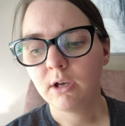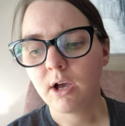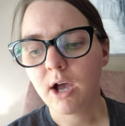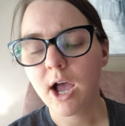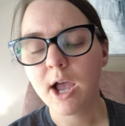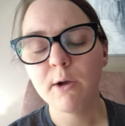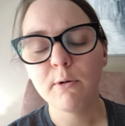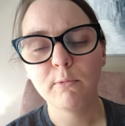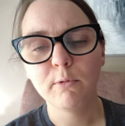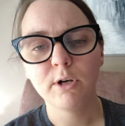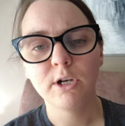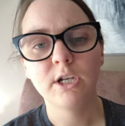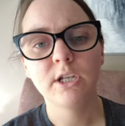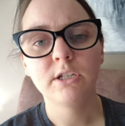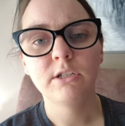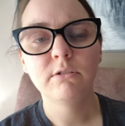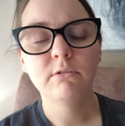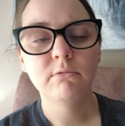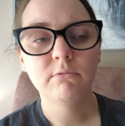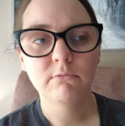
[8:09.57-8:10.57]
I
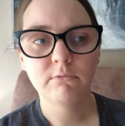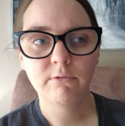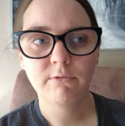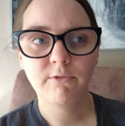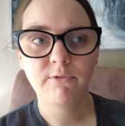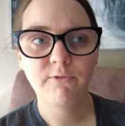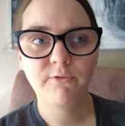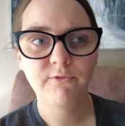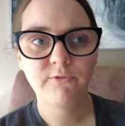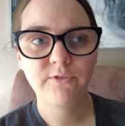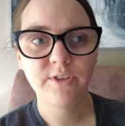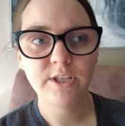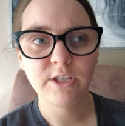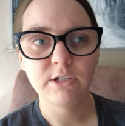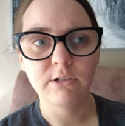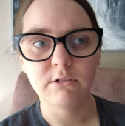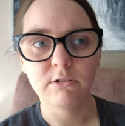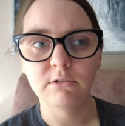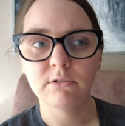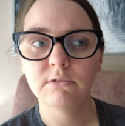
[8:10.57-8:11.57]
would
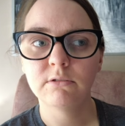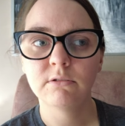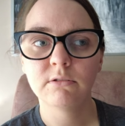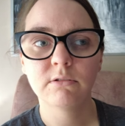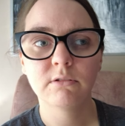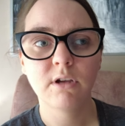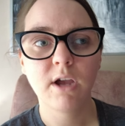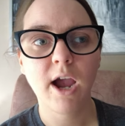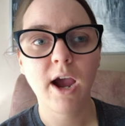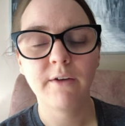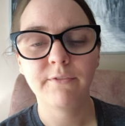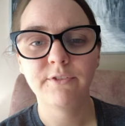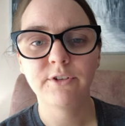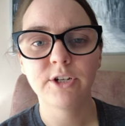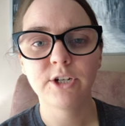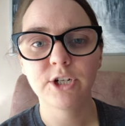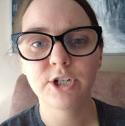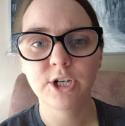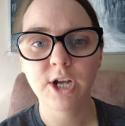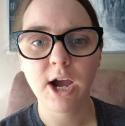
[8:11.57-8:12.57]
feel
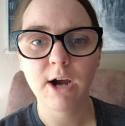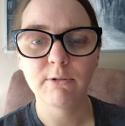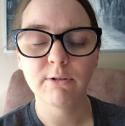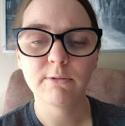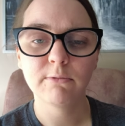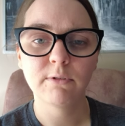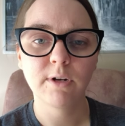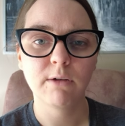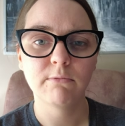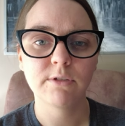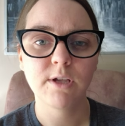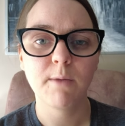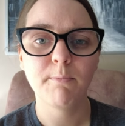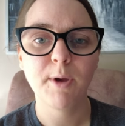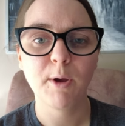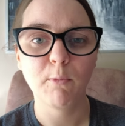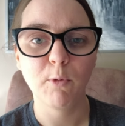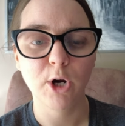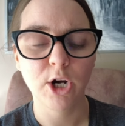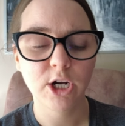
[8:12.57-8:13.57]
after a shower when I was at
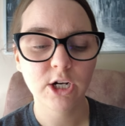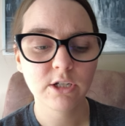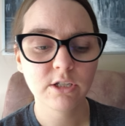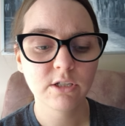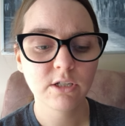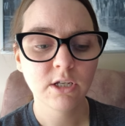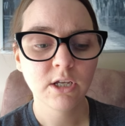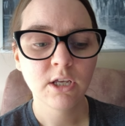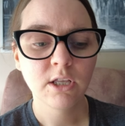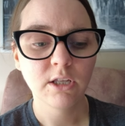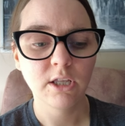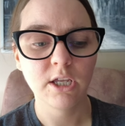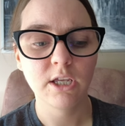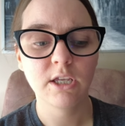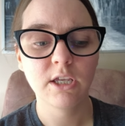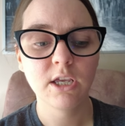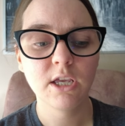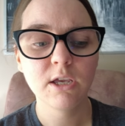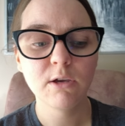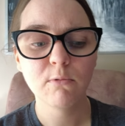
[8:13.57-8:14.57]
my worst.
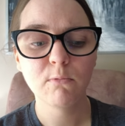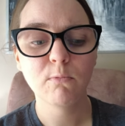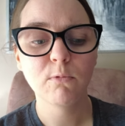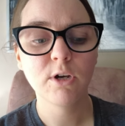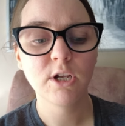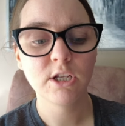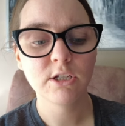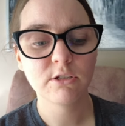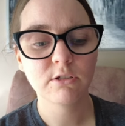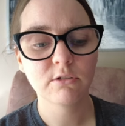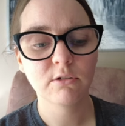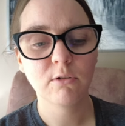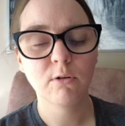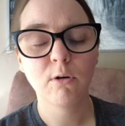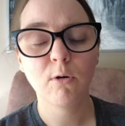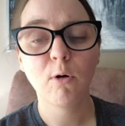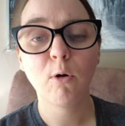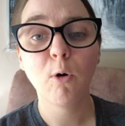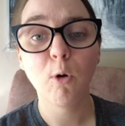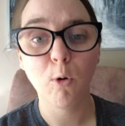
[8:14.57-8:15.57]
Like, it was
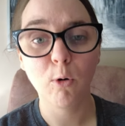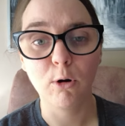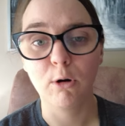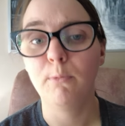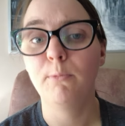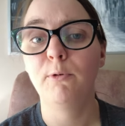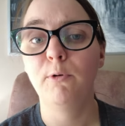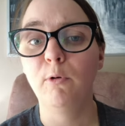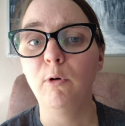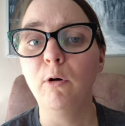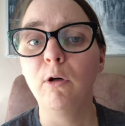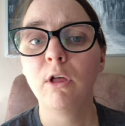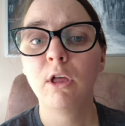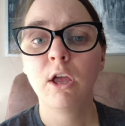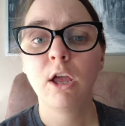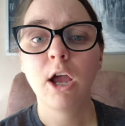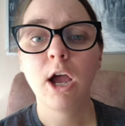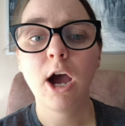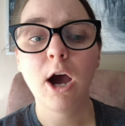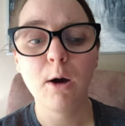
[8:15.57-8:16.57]
horrible
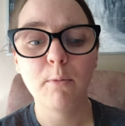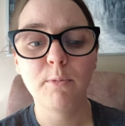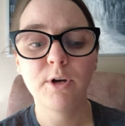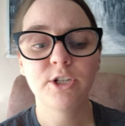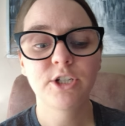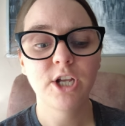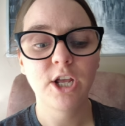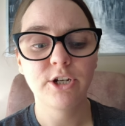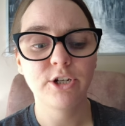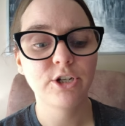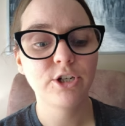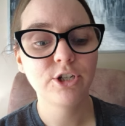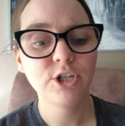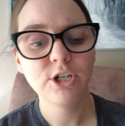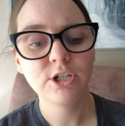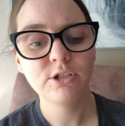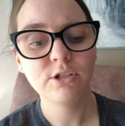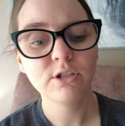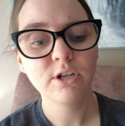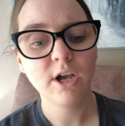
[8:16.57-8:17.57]
how much energy
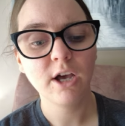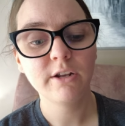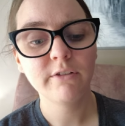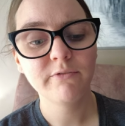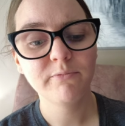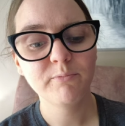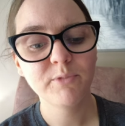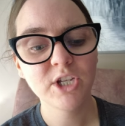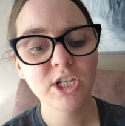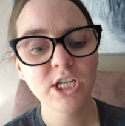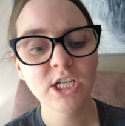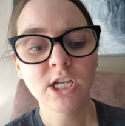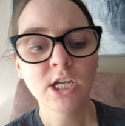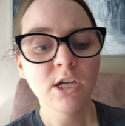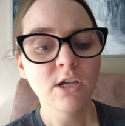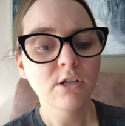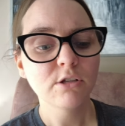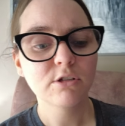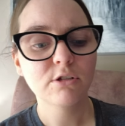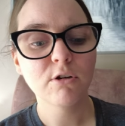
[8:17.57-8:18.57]
it took out of me.
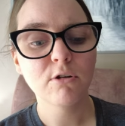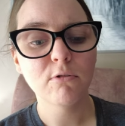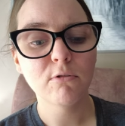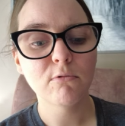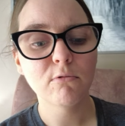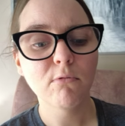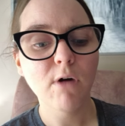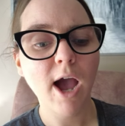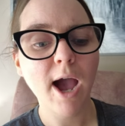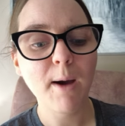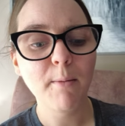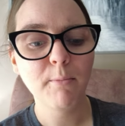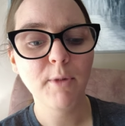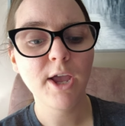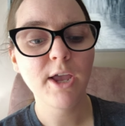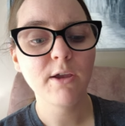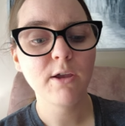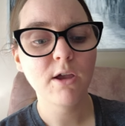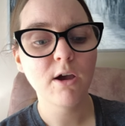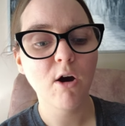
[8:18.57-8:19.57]
So am
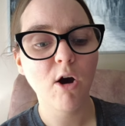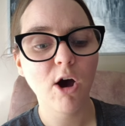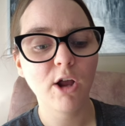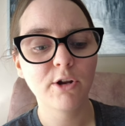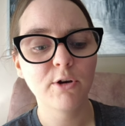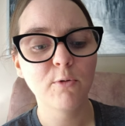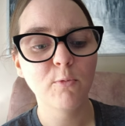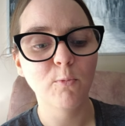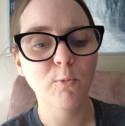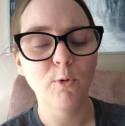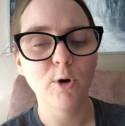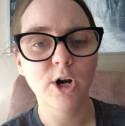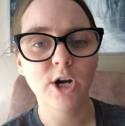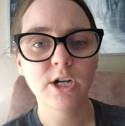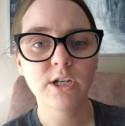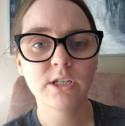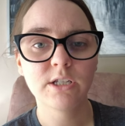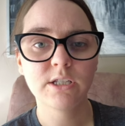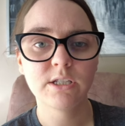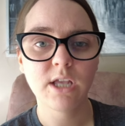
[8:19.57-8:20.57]
I on a
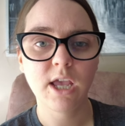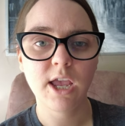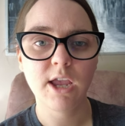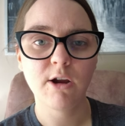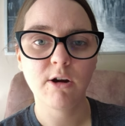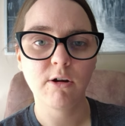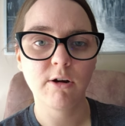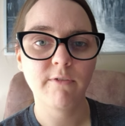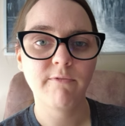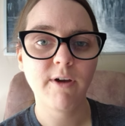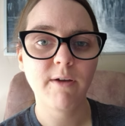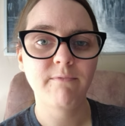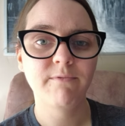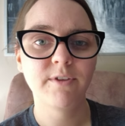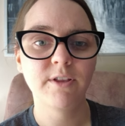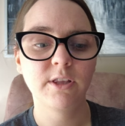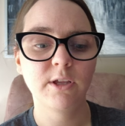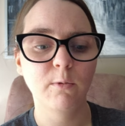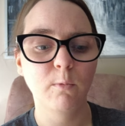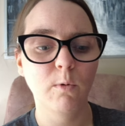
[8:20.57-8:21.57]
worse day, or if I'm
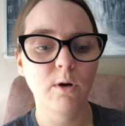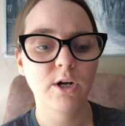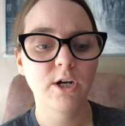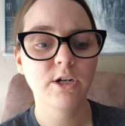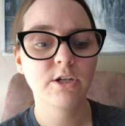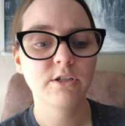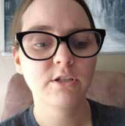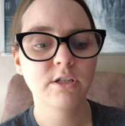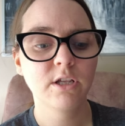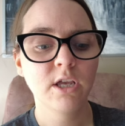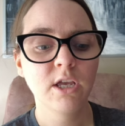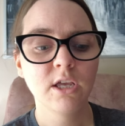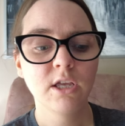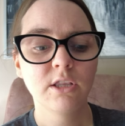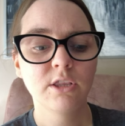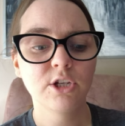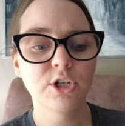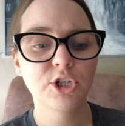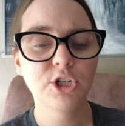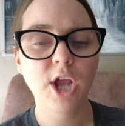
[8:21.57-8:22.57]
feeling worse,
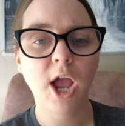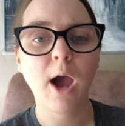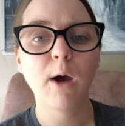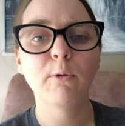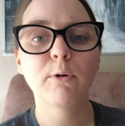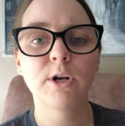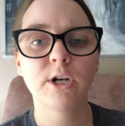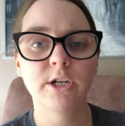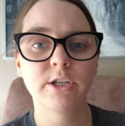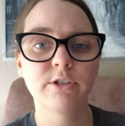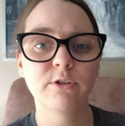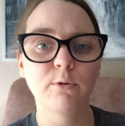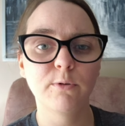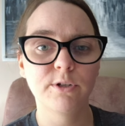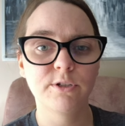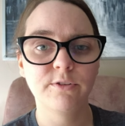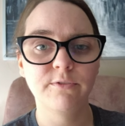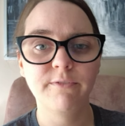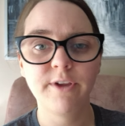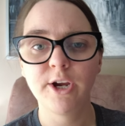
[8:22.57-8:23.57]
the shower is
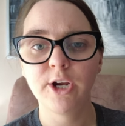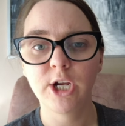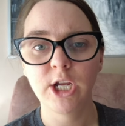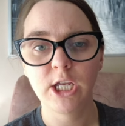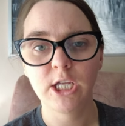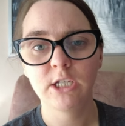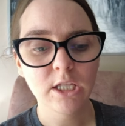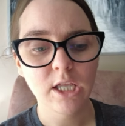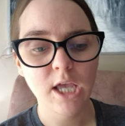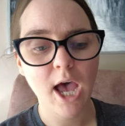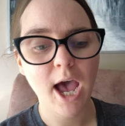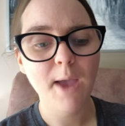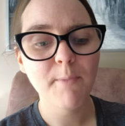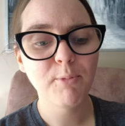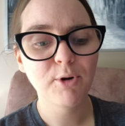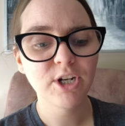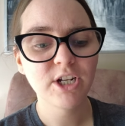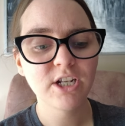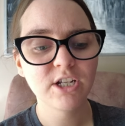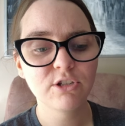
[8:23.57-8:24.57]
going to vary. I
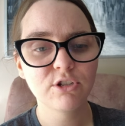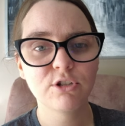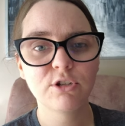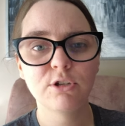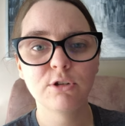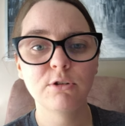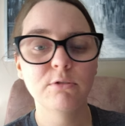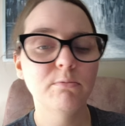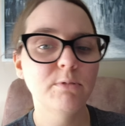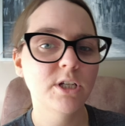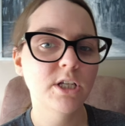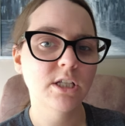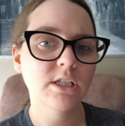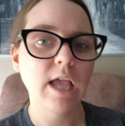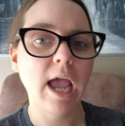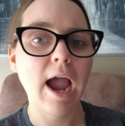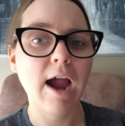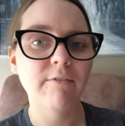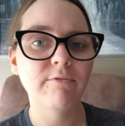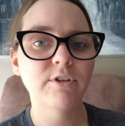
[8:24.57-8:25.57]
put it as two because
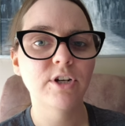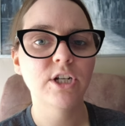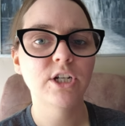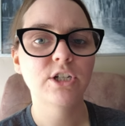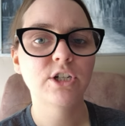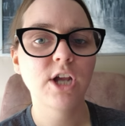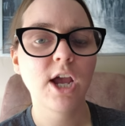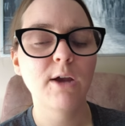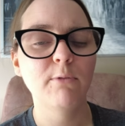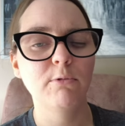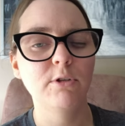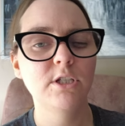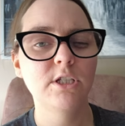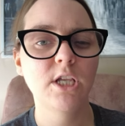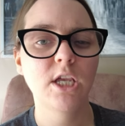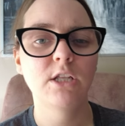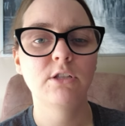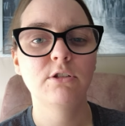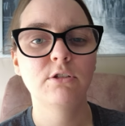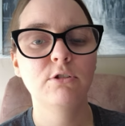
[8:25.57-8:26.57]
average, I would
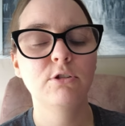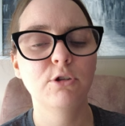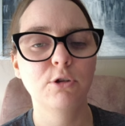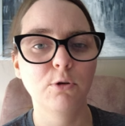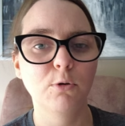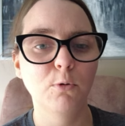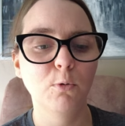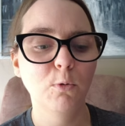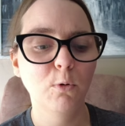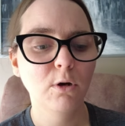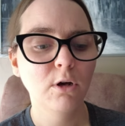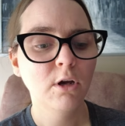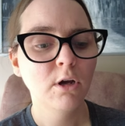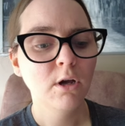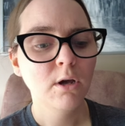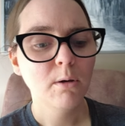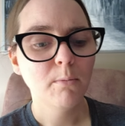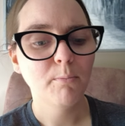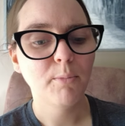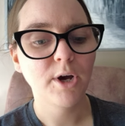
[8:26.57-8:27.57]
say it's two,
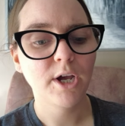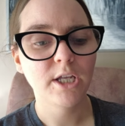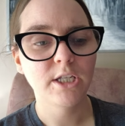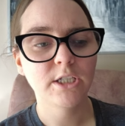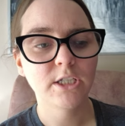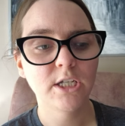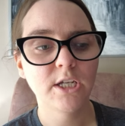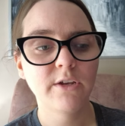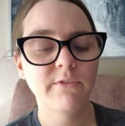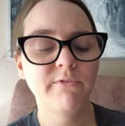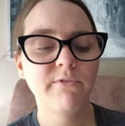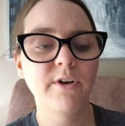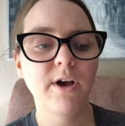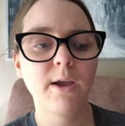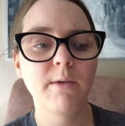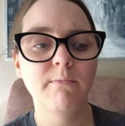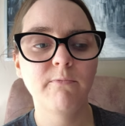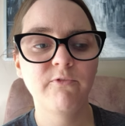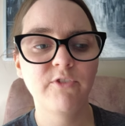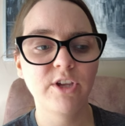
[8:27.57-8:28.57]
but if
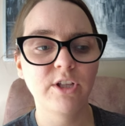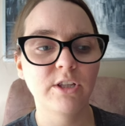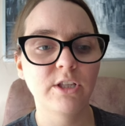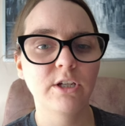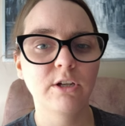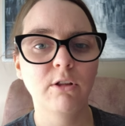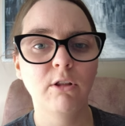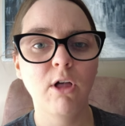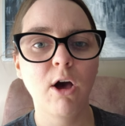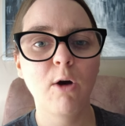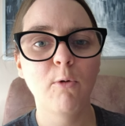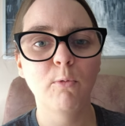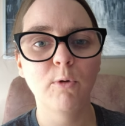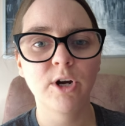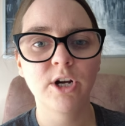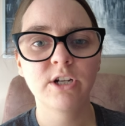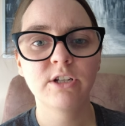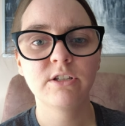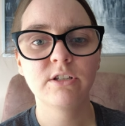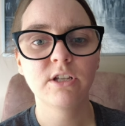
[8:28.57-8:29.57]
I'm feeling a lot
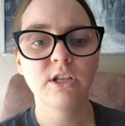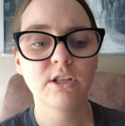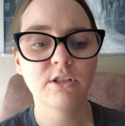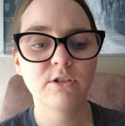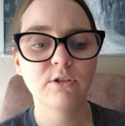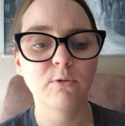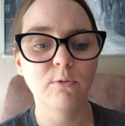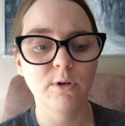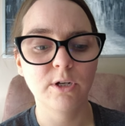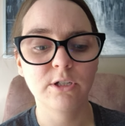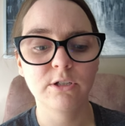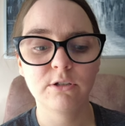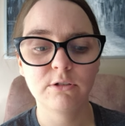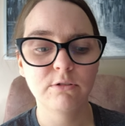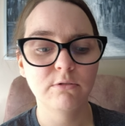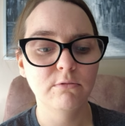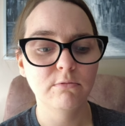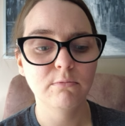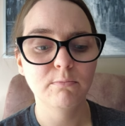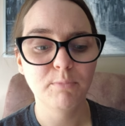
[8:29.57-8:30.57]
worse, it's going
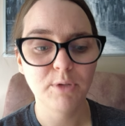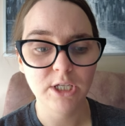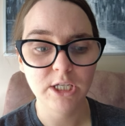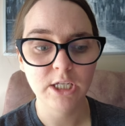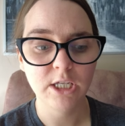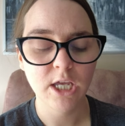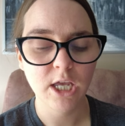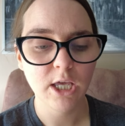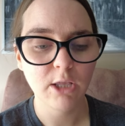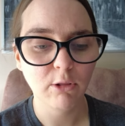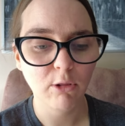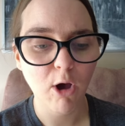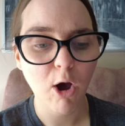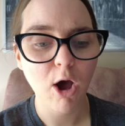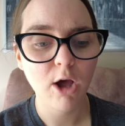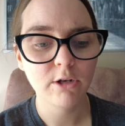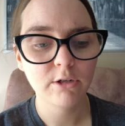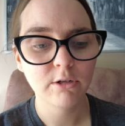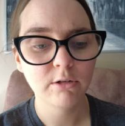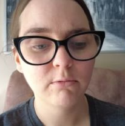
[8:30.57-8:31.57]
to be a
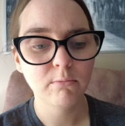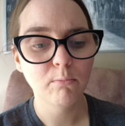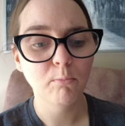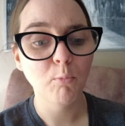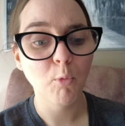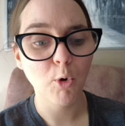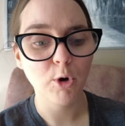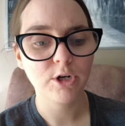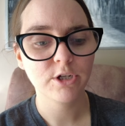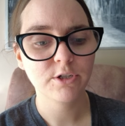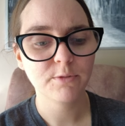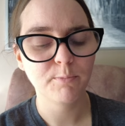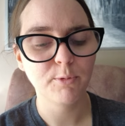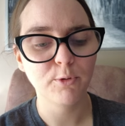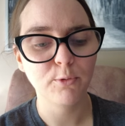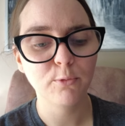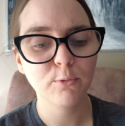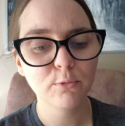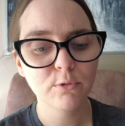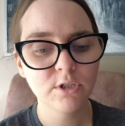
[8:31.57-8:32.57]
lot more
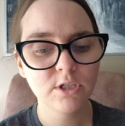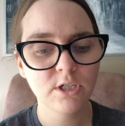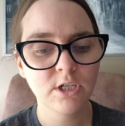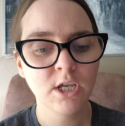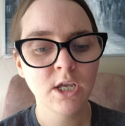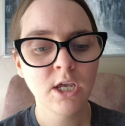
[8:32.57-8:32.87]
spoons.